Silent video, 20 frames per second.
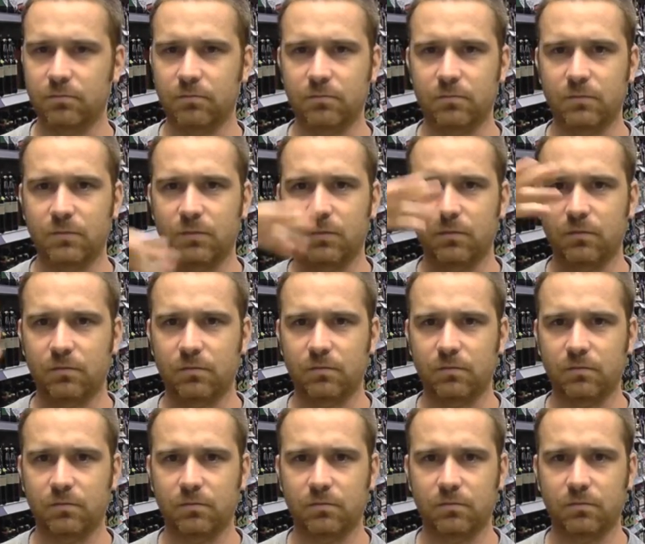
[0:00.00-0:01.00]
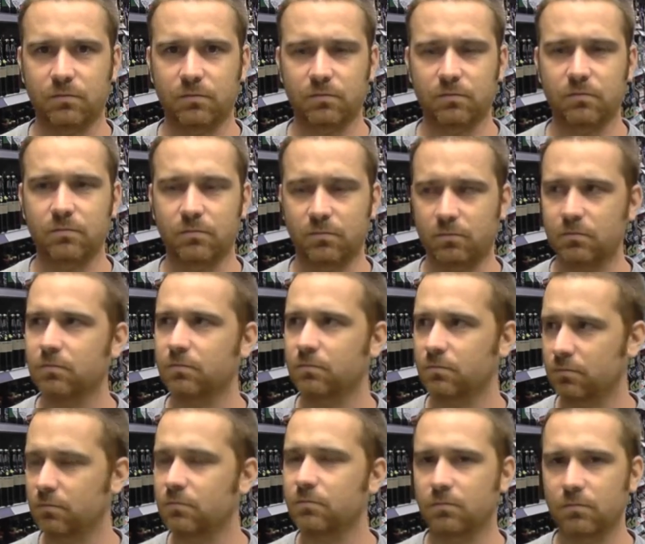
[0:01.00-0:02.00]

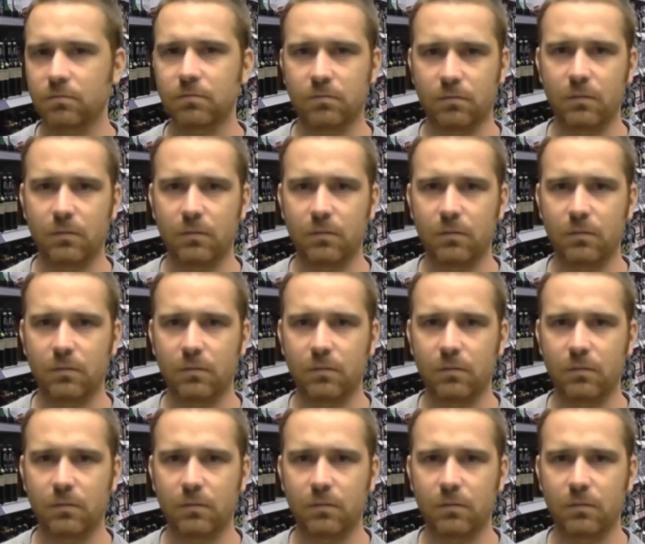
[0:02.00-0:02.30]
No words are spoken by the person on screen.